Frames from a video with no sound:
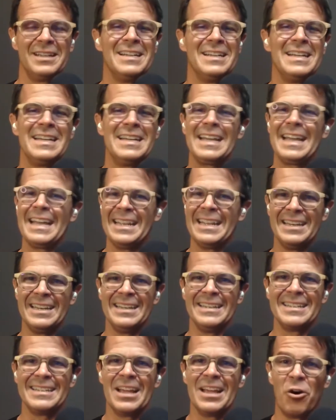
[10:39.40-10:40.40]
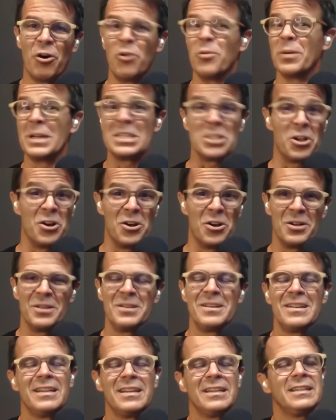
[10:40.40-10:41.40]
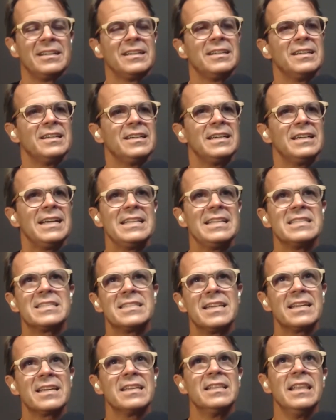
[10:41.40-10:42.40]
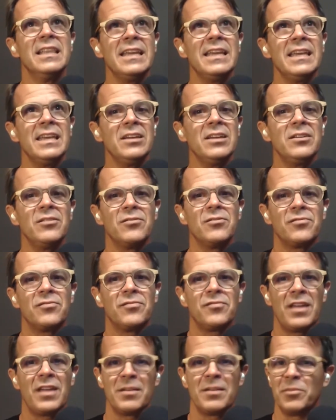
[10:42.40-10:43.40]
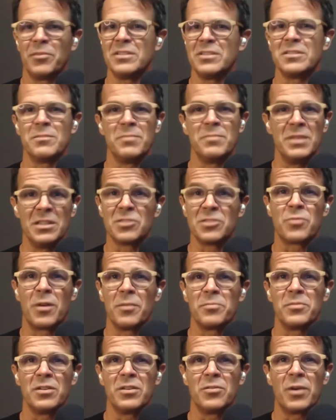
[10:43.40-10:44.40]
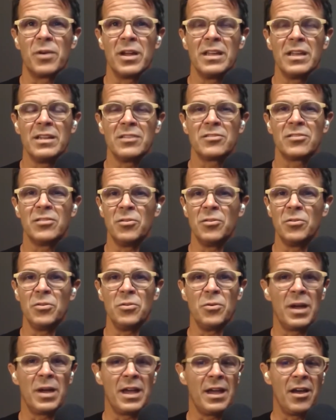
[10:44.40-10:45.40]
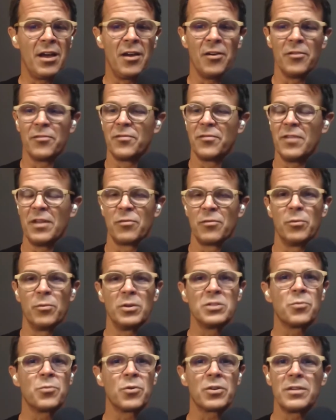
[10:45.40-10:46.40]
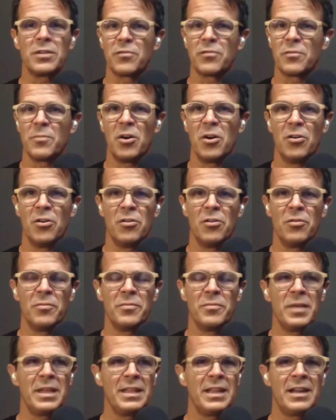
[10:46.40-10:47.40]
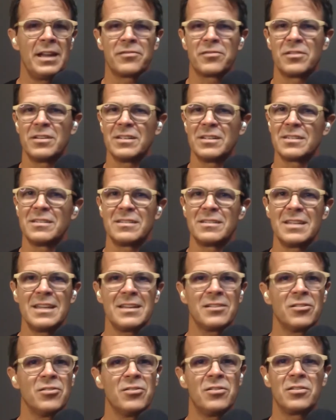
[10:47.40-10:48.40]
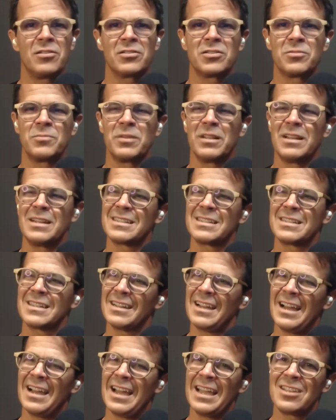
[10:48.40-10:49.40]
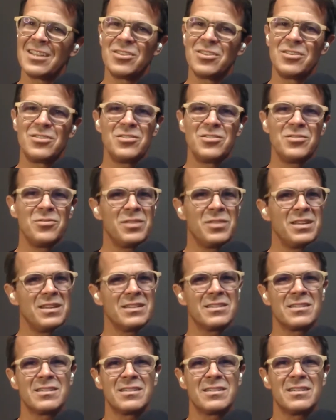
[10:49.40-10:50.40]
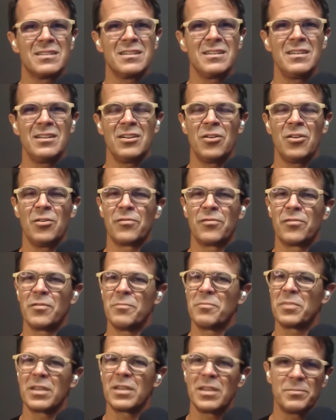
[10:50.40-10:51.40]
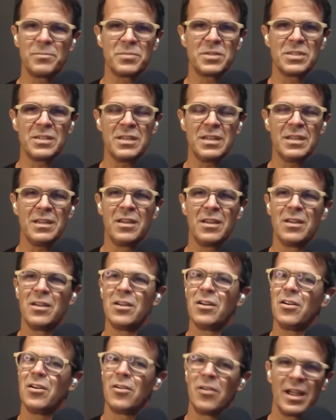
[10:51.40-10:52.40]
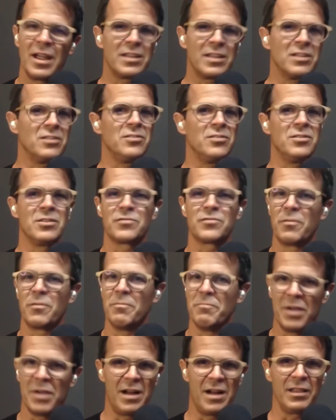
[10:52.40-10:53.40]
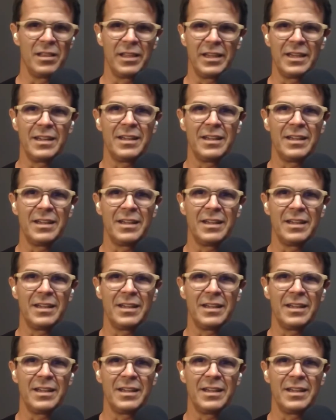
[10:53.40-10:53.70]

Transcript: and always on? And secondly, families have been disrupted, right? So you have everyone's working from home, and it doesn't take long to realize I could do this, from Poughkeepsie, or I could do this from Bali,